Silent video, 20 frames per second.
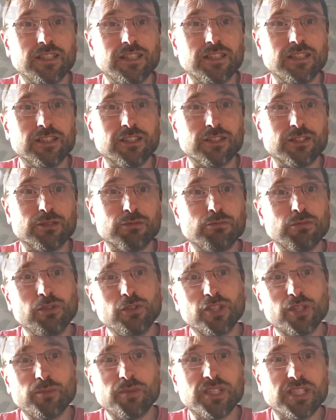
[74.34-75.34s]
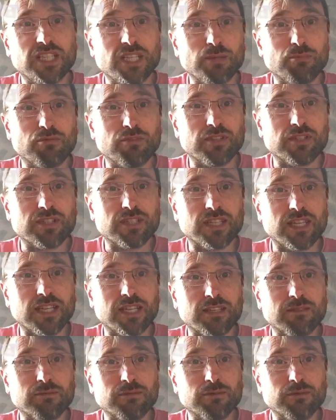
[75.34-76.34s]
And we'll look a bit deeper into
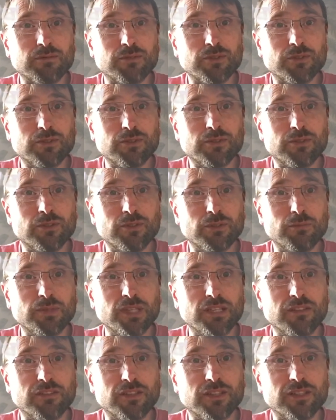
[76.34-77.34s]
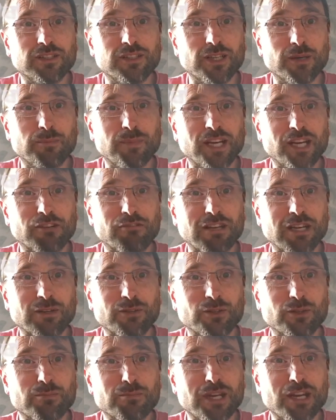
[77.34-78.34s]
that, do a bit of a
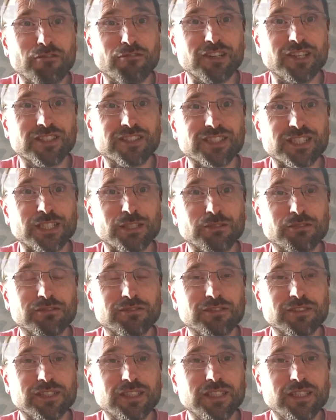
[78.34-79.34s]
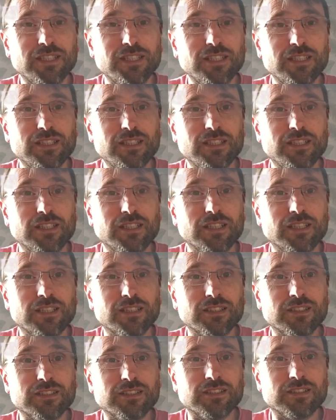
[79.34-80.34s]
background on Mary herself,
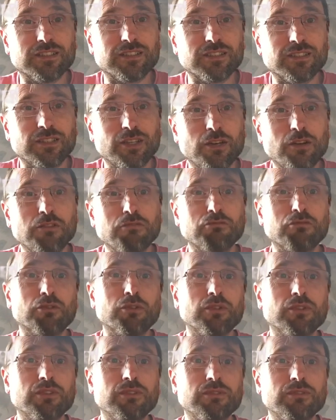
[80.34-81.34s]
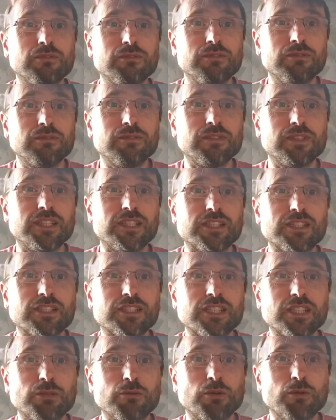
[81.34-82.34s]
and overall, let's
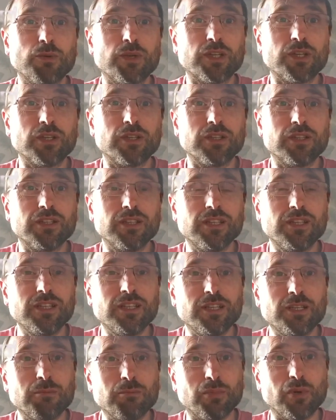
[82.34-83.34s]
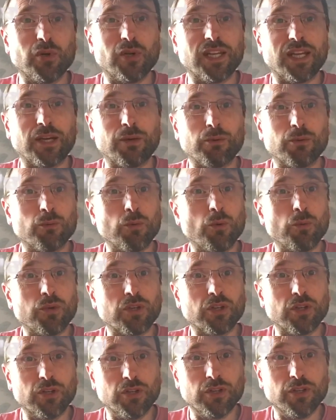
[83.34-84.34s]
see what we can pull out and what we
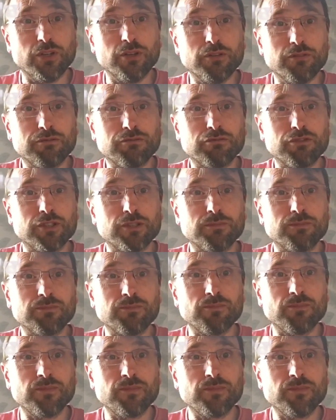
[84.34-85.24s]
can learn from